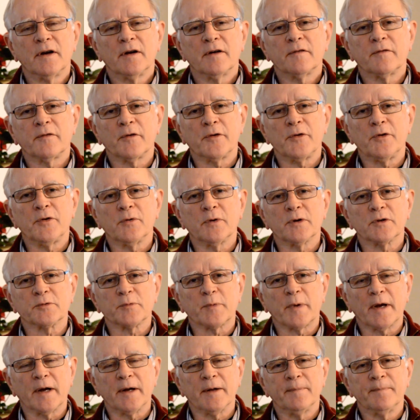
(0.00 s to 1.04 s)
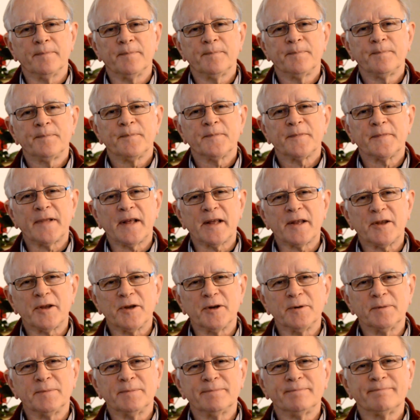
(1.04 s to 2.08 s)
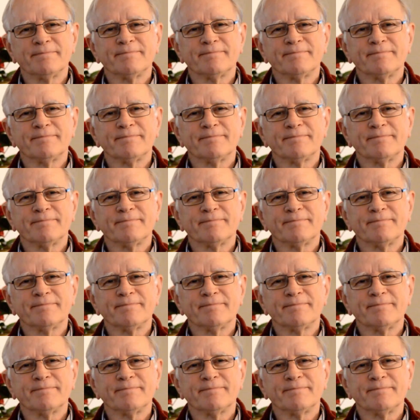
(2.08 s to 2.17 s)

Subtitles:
for you as well. Thank you.